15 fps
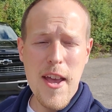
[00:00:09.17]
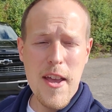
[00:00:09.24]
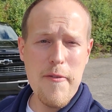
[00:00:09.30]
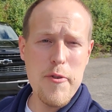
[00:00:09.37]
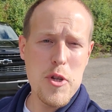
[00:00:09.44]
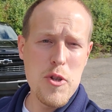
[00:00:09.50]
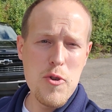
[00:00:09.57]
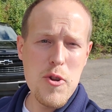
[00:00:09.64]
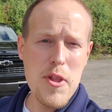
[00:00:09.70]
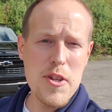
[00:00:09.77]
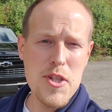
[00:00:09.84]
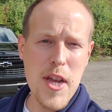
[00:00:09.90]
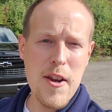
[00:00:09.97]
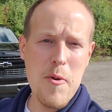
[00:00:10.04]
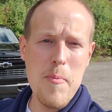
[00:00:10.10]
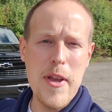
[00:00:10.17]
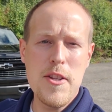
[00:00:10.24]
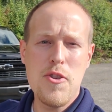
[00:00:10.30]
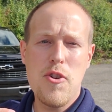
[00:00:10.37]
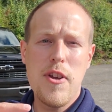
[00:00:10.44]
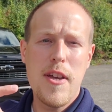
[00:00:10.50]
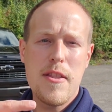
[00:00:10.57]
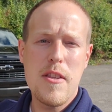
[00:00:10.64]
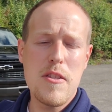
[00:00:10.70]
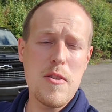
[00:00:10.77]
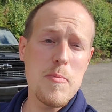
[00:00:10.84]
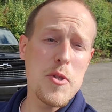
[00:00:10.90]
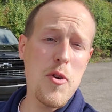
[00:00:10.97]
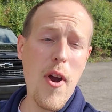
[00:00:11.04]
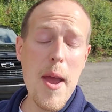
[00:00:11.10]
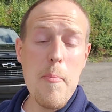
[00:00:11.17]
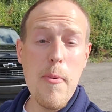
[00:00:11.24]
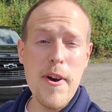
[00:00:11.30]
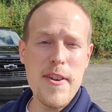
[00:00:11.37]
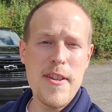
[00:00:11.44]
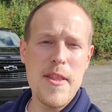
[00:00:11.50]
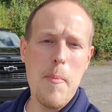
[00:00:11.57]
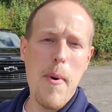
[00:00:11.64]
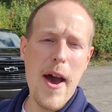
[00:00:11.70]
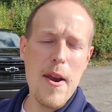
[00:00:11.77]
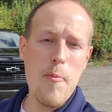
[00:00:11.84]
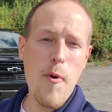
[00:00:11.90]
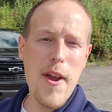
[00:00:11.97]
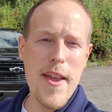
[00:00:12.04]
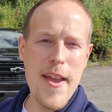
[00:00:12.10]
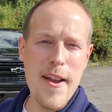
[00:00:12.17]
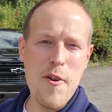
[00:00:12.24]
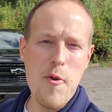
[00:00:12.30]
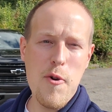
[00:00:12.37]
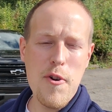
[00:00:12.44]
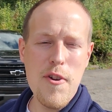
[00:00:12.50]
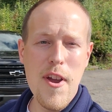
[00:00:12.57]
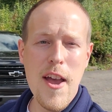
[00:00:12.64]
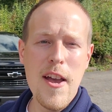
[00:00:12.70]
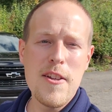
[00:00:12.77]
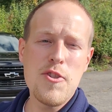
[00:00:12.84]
If you're new to the channel, make sure you hit the subscribe button in the bottom right hand corner.